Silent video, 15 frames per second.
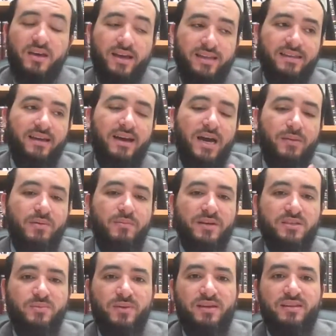and the Hachamim
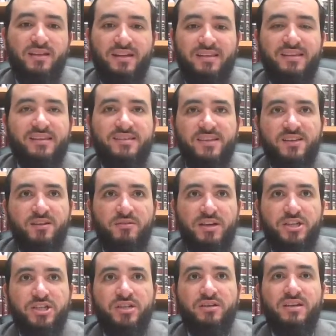explained that in this
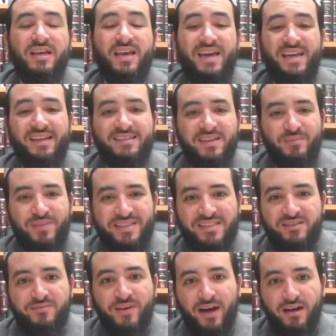generation, it is a
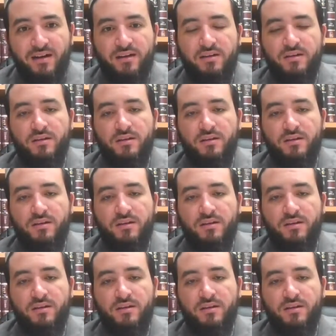mitzvah